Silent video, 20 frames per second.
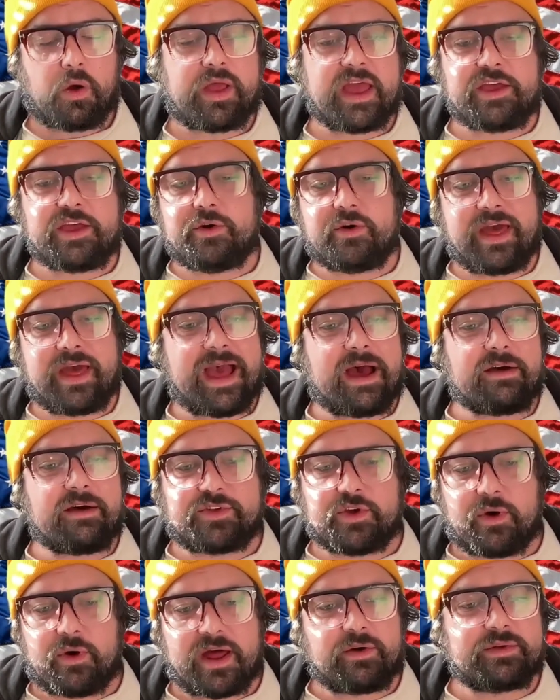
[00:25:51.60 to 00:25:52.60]
Okay, you don't have
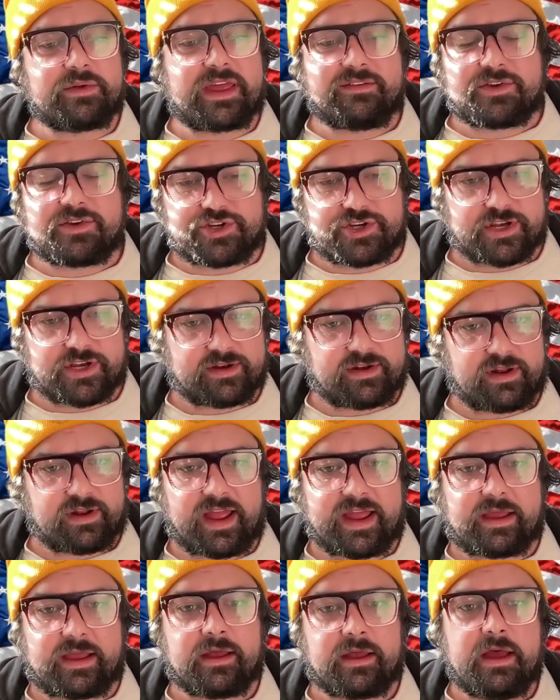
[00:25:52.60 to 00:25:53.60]
to. I don't give a shit.
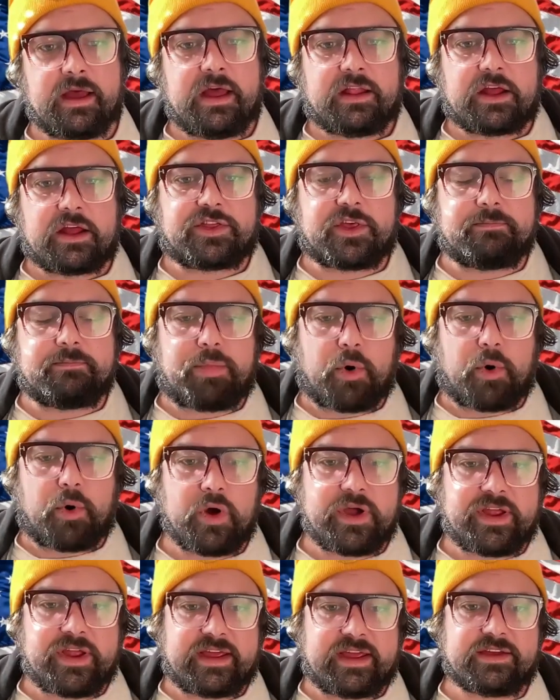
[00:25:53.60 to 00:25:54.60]
Like the
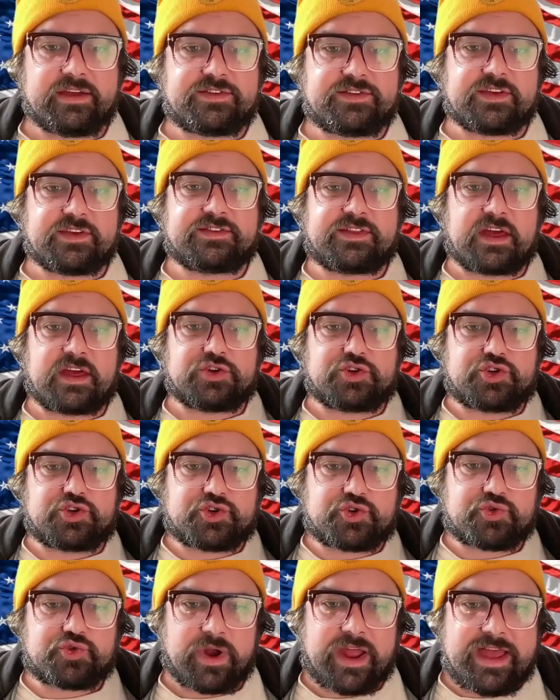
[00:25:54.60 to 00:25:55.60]
point is that
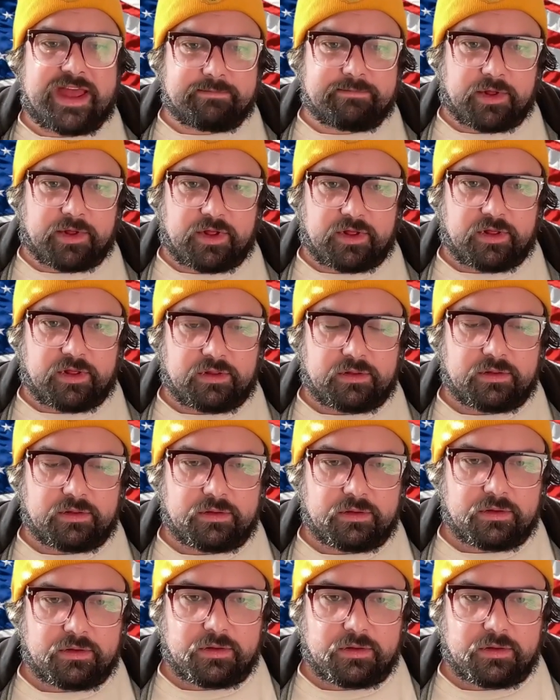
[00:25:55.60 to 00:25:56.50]
Shrable